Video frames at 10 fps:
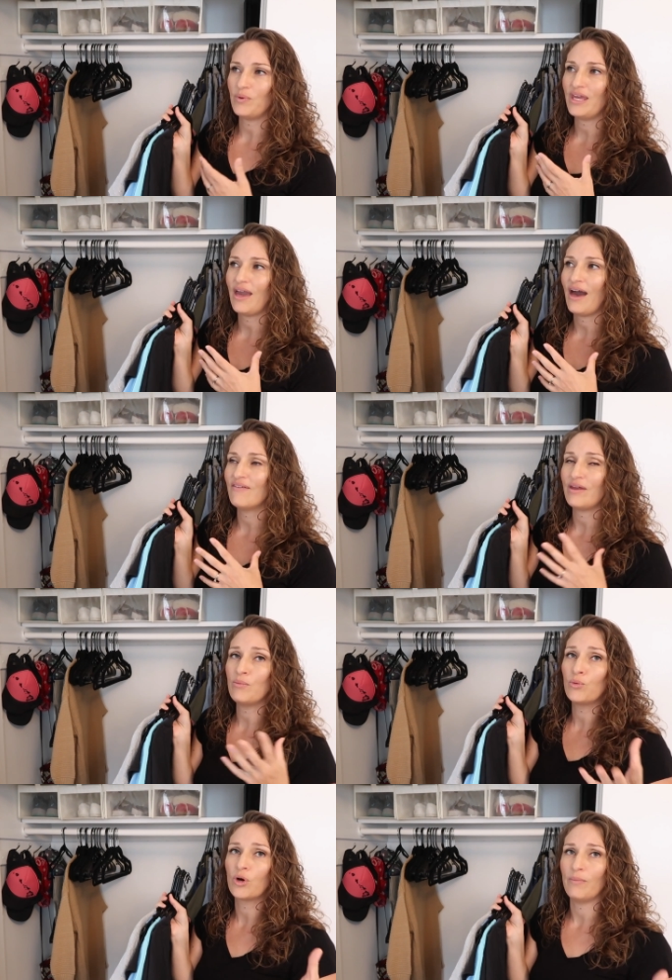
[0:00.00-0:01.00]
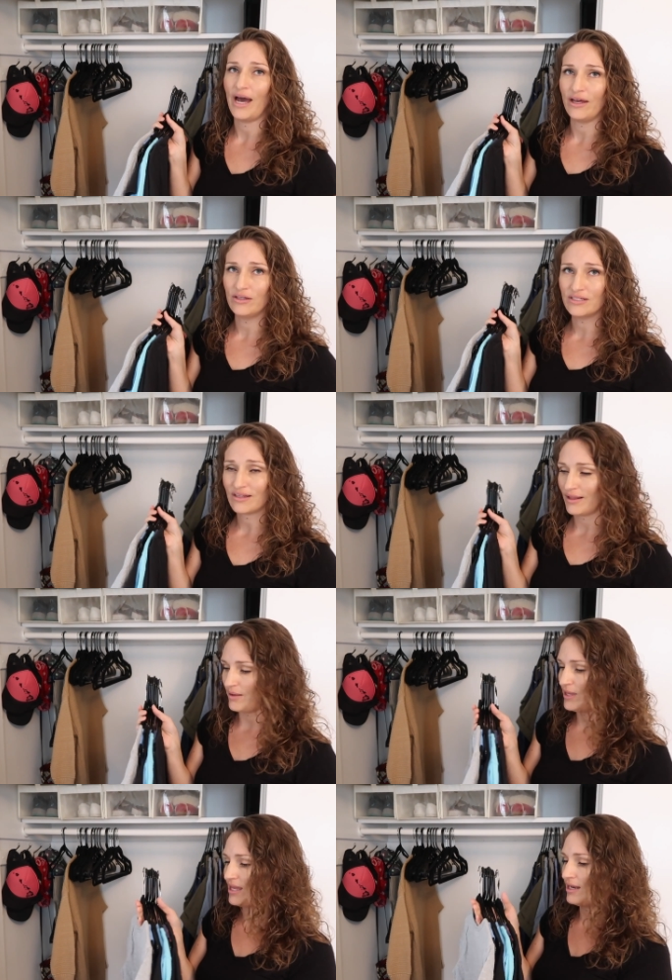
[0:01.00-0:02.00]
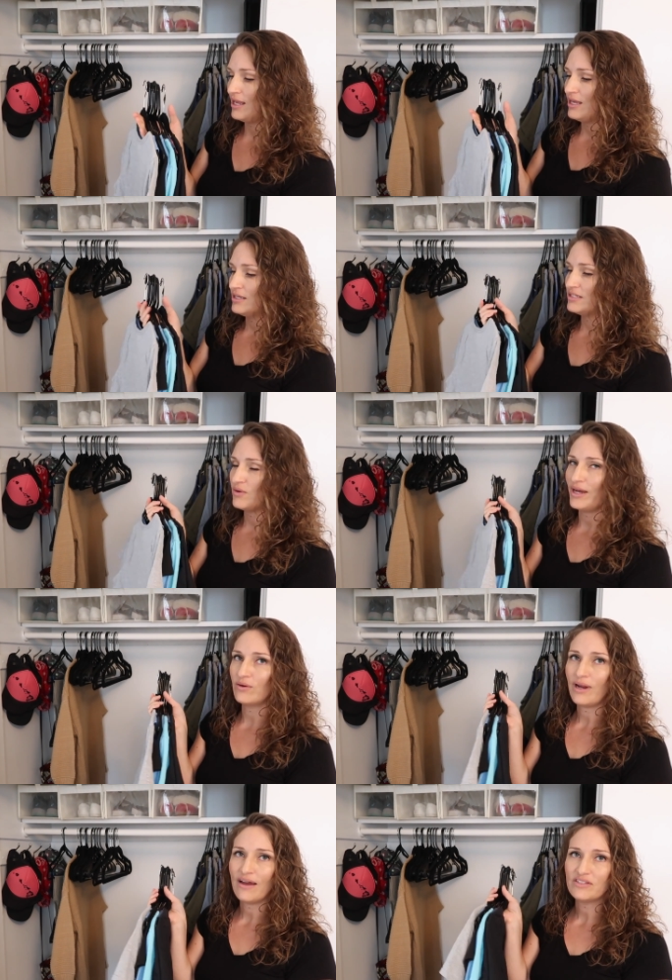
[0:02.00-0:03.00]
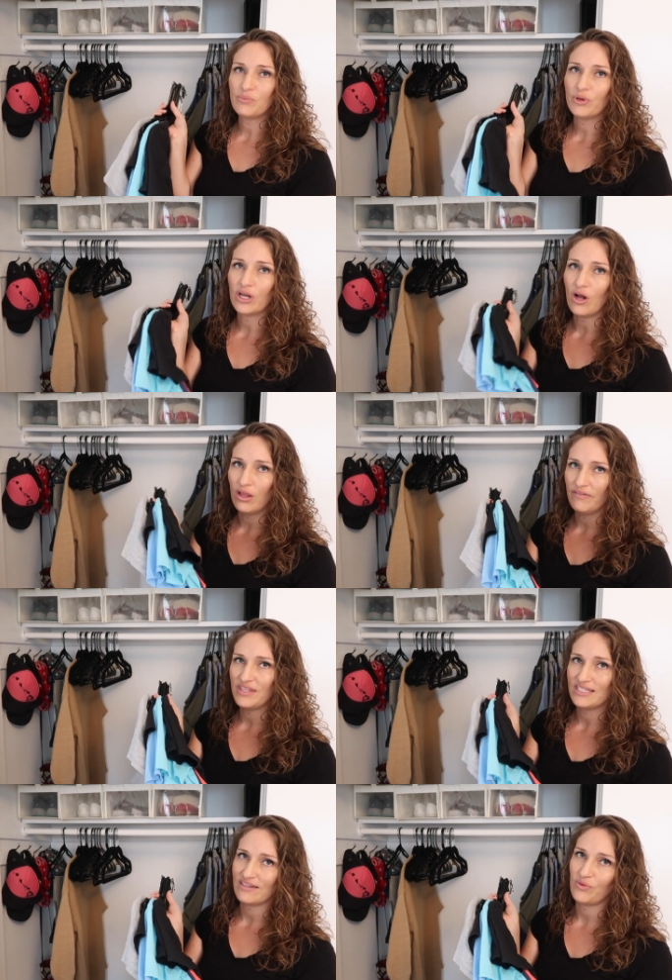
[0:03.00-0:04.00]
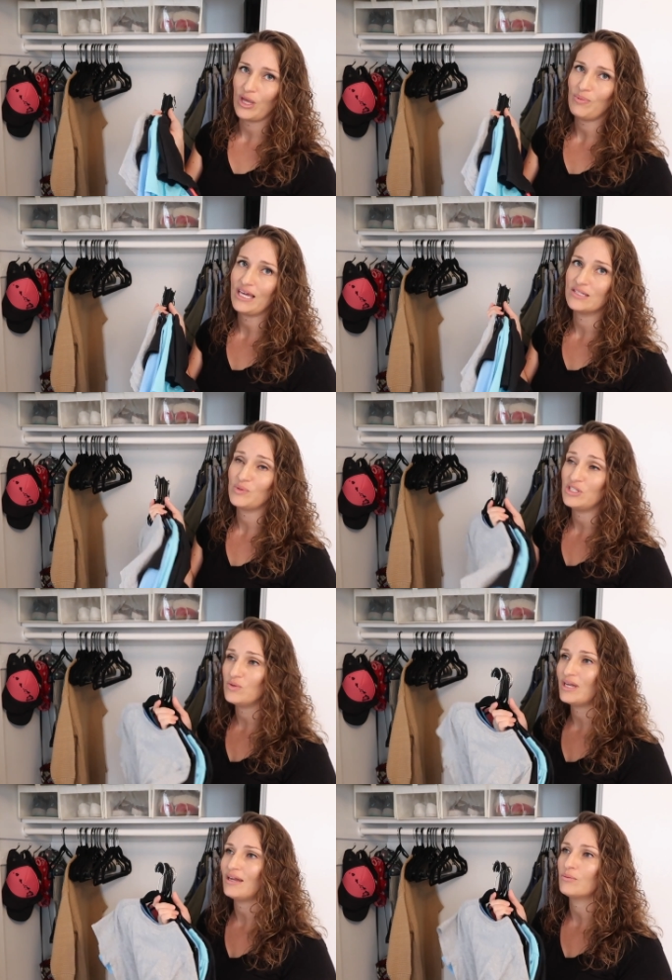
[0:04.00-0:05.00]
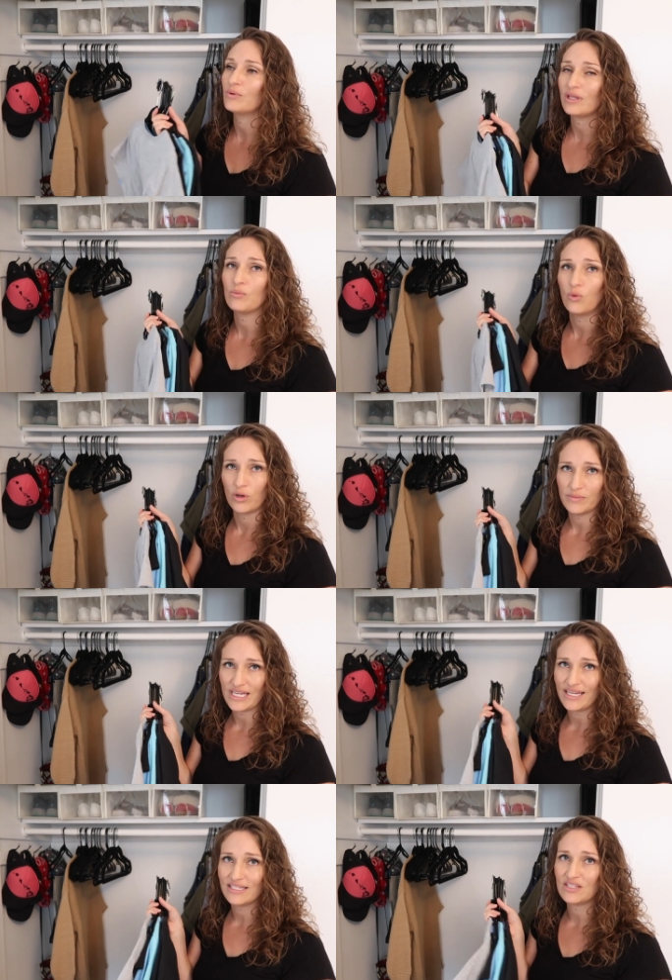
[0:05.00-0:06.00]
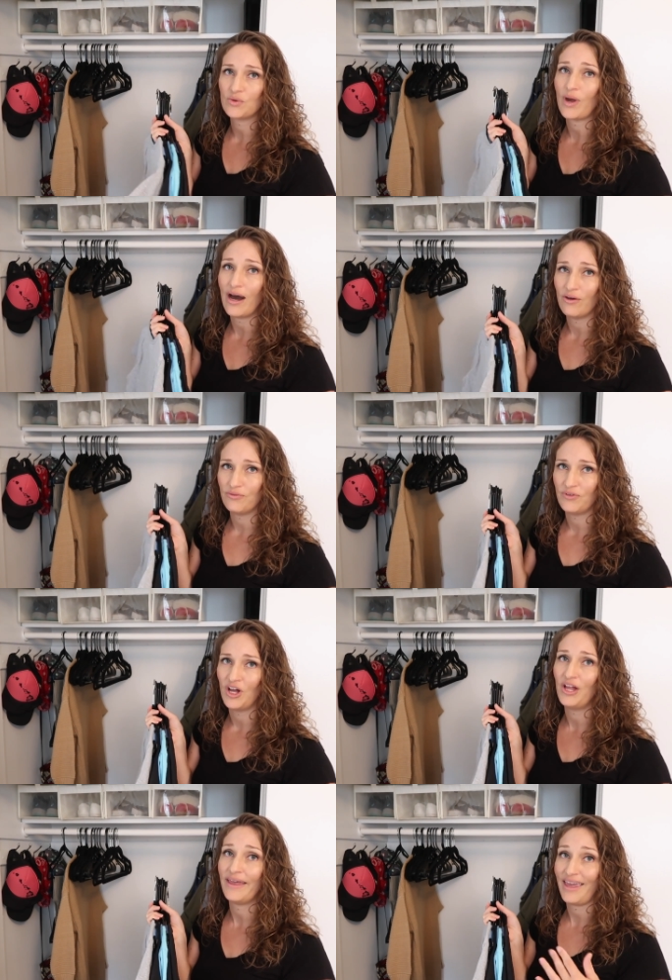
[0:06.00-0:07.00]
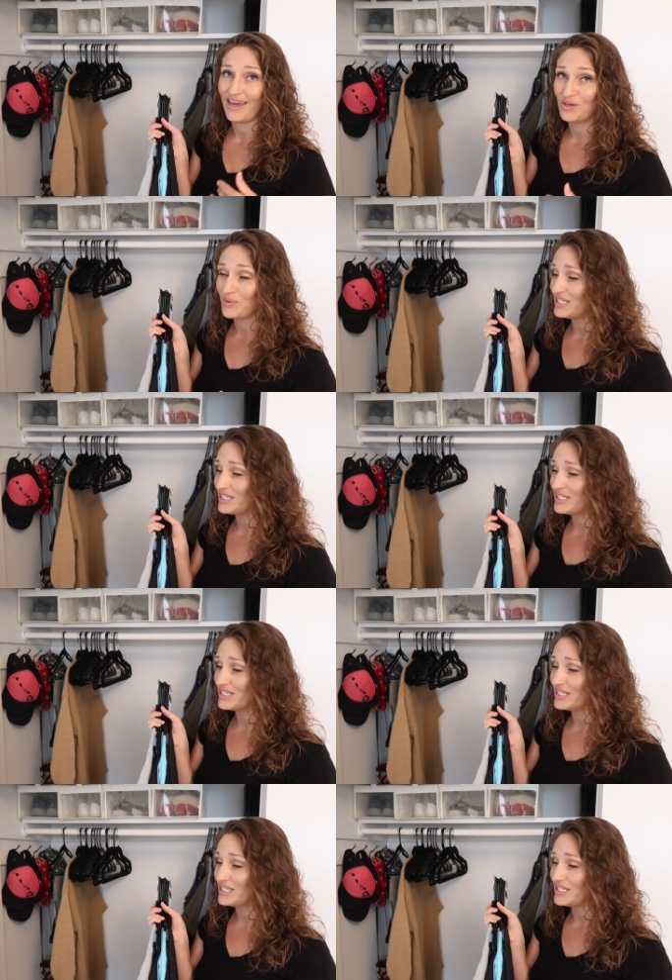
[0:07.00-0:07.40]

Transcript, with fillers: we have a more mild climate, so I don't have to put all of this stuff away because we do get really warm days throughout fall and